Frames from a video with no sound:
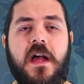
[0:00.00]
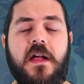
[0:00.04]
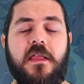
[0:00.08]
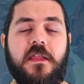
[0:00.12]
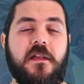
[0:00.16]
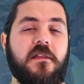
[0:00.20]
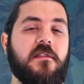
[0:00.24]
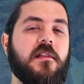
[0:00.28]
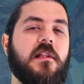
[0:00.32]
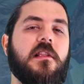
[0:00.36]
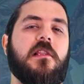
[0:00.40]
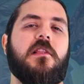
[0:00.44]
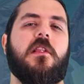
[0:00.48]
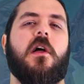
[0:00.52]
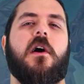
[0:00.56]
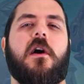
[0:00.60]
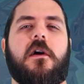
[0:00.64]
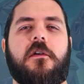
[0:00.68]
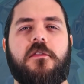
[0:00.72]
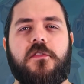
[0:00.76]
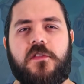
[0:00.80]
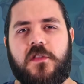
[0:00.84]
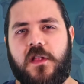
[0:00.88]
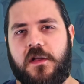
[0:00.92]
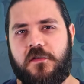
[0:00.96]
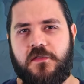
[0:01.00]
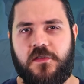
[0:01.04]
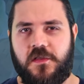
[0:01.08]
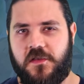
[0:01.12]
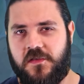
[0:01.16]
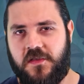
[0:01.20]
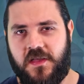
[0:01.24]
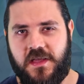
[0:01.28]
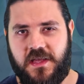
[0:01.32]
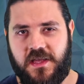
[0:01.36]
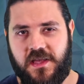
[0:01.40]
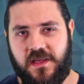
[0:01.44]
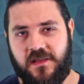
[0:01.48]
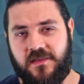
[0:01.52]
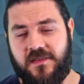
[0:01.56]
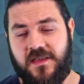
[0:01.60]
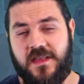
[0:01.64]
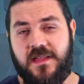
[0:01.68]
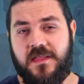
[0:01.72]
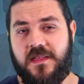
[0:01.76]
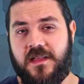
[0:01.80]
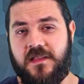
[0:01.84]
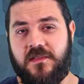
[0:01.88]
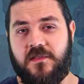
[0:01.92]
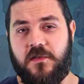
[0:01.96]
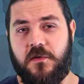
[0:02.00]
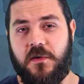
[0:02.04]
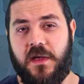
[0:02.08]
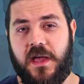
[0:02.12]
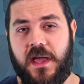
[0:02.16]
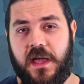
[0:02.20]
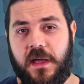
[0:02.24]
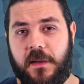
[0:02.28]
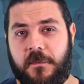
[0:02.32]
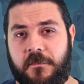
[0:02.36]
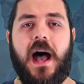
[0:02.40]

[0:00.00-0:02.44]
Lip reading: there's a lot of stuff to sink your teeth into here.